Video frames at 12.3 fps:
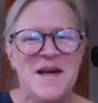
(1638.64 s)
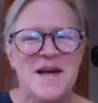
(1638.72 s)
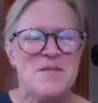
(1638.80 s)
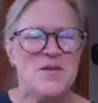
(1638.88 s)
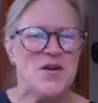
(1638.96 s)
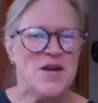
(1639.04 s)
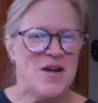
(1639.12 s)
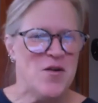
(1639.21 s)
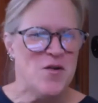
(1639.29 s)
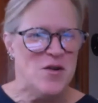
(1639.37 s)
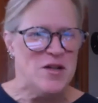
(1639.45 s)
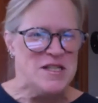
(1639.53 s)
am going to
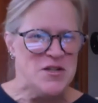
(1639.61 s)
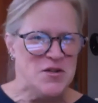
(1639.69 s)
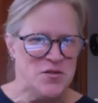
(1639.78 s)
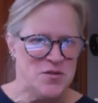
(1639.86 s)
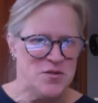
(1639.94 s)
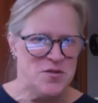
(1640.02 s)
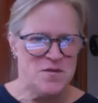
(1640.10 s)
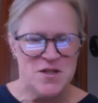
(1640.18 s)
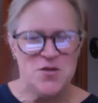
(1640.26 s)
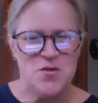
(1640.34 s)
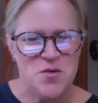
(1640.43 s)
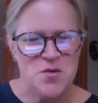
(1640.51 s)
hold you
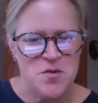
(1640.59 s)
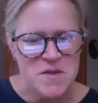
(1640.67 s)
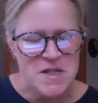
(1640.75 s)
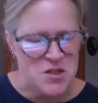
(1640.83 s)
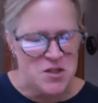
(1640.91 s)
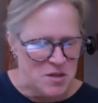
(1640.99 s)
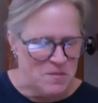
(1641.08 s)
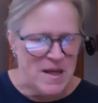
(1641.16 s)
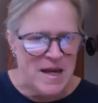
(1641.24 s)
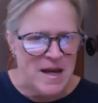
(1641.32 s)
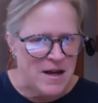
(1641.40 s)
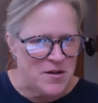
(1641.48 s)
to teaching me
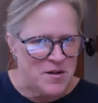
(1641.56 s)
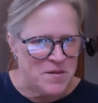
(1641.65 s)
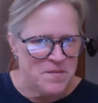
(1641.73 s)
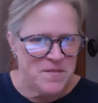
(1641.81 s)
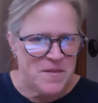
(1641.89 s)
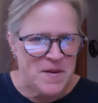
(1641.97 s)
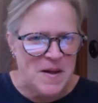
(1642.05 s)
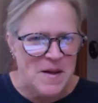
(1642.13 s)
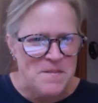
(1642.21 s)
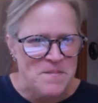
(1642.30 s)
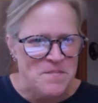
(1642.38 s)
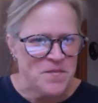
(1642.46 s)
how to
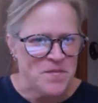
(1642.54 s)
um,